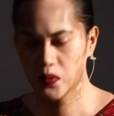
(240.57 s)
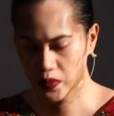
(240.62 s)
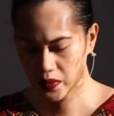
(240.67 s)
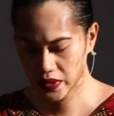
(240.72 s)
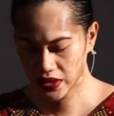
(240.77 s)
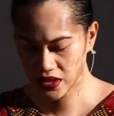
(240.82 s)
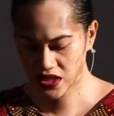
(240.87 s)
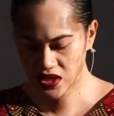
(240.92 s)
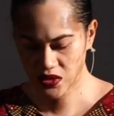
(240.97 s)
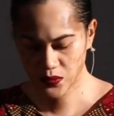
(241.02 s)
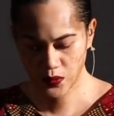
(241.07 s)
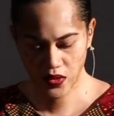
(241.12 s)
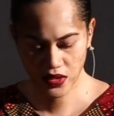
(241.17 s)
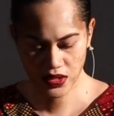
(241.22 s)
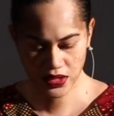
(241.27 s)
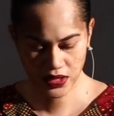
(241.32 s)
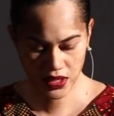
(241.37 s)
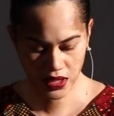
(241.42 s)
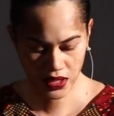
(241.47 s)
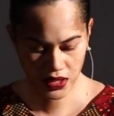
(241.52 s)
when the
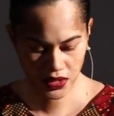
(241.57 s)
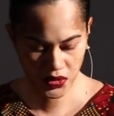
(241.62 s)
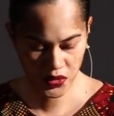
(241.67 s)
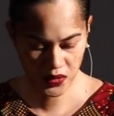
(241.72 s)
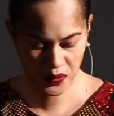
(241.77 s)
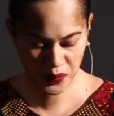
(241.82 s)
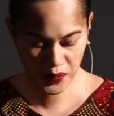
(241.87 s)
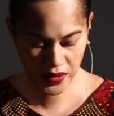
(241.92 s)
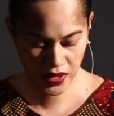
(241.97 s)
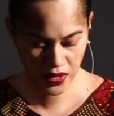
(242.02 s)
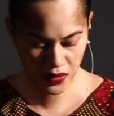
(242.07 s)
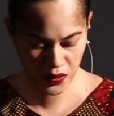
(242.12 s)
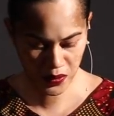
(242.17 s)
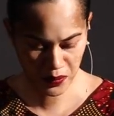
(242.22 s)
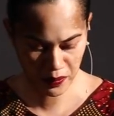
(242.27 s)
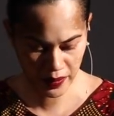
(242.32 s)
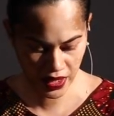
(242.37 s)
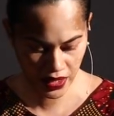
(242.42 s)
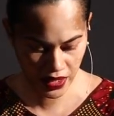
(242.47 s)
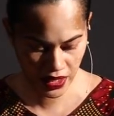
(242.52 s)
spots started to appear
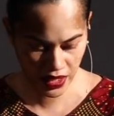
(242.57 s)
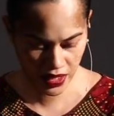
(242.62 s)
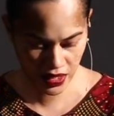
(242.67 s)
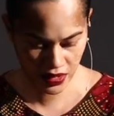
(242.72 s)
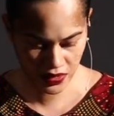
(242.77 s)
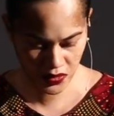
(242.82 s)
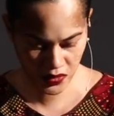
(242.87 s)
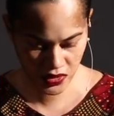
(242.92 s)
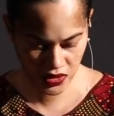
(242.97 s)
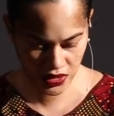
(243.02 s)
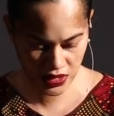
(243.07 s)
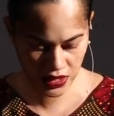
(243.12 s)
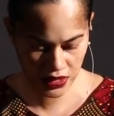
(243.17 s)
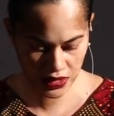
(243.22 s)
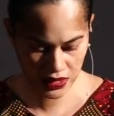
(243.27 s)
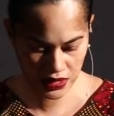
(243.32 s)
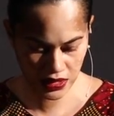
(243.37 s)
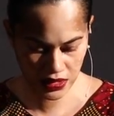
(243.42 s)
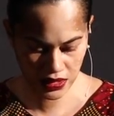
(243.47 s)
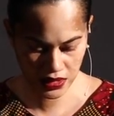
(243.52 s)
on my hands, it was just
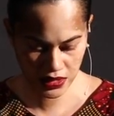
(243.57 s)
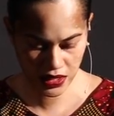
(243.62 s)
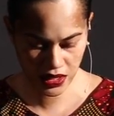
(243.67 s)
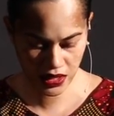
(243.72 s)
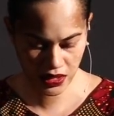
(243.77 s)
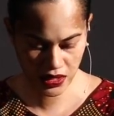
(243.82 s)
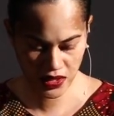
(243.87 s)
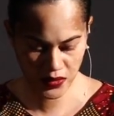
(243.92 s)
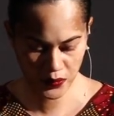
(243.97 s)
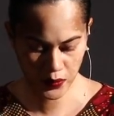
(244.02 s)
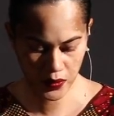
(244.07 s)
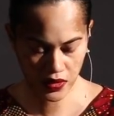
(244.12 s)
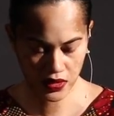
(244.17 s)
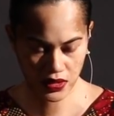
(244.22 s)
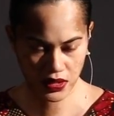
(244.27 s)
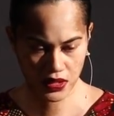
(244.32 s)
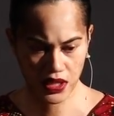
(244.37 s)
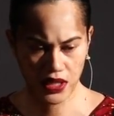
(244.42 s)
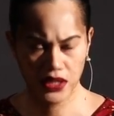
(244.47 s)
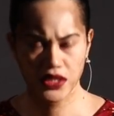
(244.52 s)
like little tiny
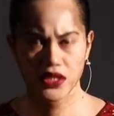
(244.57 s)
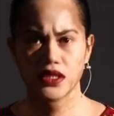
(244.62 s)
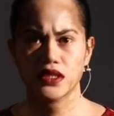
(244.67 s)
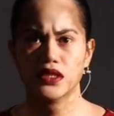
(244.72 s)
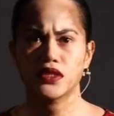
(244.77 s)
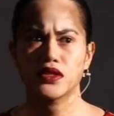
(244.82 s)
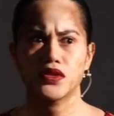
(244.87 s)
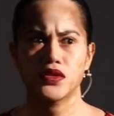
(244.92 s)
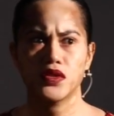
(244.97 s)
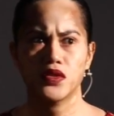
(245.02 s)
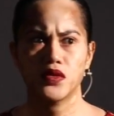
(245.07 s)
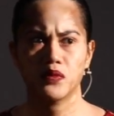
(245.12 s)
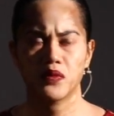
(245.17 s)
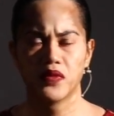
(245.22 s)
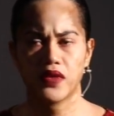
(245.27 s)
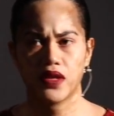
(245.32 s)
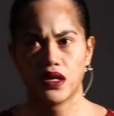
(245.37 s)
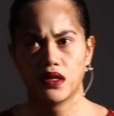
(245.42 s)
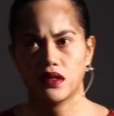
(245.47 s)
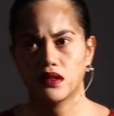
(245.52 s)
spots. I just
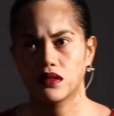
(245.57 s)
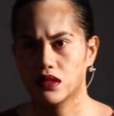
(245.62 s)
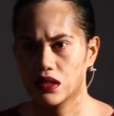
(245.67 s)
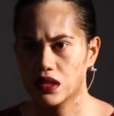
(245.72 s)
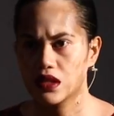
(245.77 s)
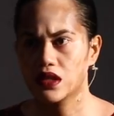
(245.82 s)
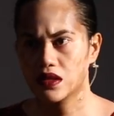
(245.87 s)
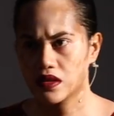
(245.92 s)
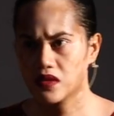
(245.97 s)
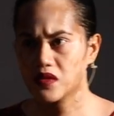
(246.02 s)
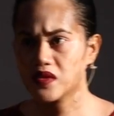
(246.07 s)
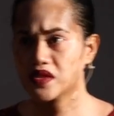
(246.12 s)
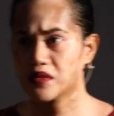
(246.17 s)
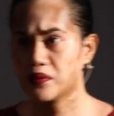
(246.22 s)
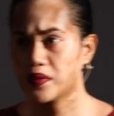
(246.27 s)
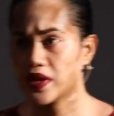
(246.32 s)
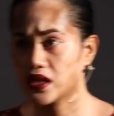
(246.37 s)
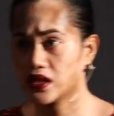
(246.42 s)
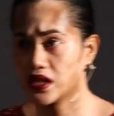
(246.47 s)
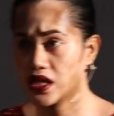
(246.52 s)
assumed that it was a
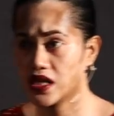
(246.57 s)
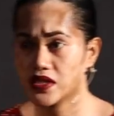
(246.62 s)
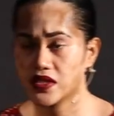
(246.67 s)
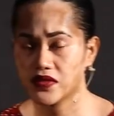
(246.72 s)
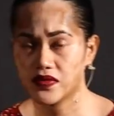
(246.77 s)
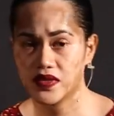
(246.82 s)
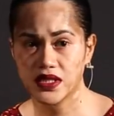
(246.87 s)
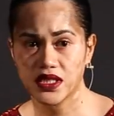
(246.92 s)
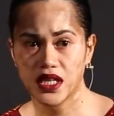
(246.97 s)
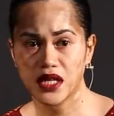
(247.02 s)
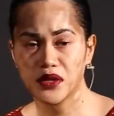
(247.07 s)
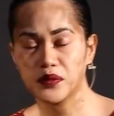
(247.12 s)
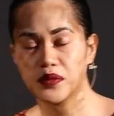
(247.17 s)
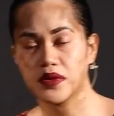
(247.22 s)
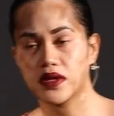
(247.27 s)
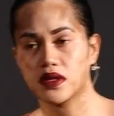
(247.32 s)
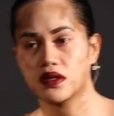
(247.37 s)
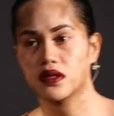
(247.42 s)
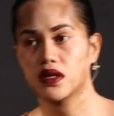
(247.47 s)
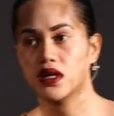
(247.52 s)
bad case of a
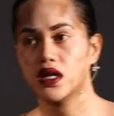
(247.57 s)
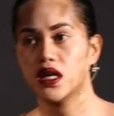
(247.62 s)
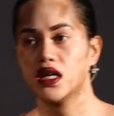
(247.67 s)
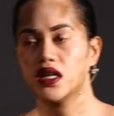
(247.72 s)
sunburn.